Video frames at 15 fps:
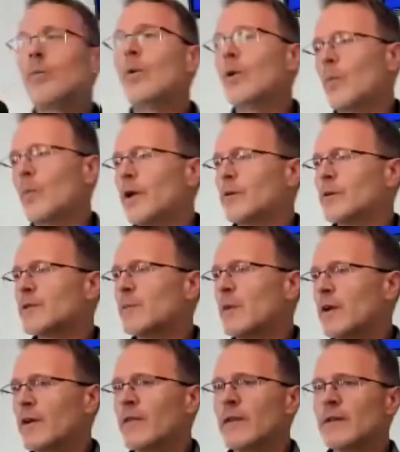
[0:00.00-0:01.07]
one way to
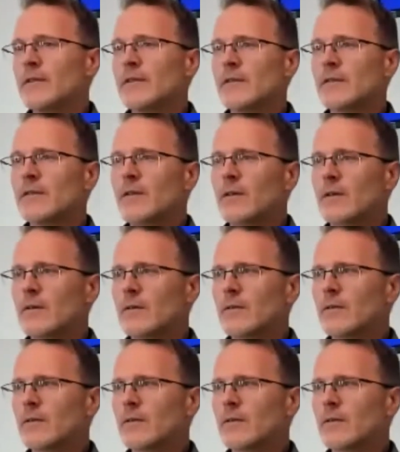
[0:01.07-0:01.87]
respond to this is, look,